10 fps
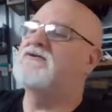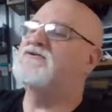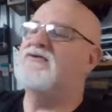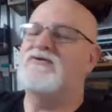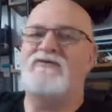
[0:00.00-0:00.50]

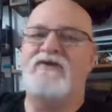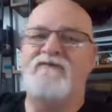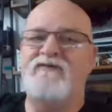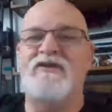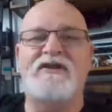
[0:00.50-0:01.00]
So
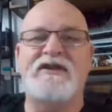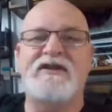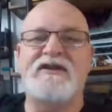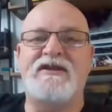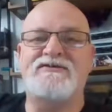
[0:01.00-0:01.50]
if you didn't
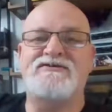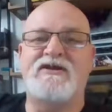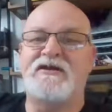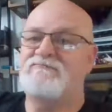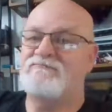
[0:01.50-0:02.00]
get it
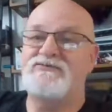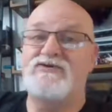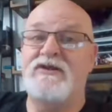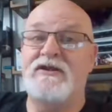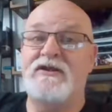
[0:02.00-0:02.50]
yesterday,
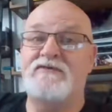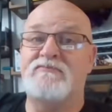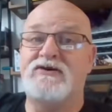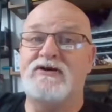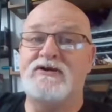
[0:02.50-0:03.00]
you didn't get the
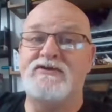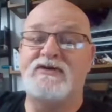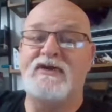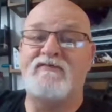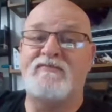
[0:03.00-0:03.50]
book, and you're
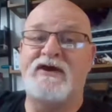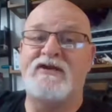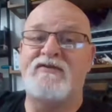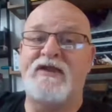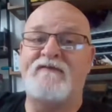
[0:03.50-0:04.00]
gonna have to buy it
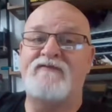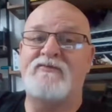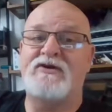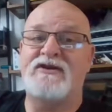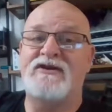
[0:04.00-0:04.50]
on the
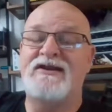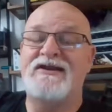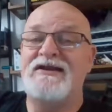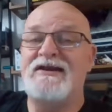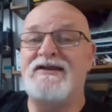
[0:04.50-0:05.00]
aftermarket."
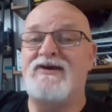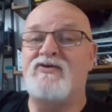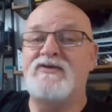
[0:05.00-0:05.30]
Not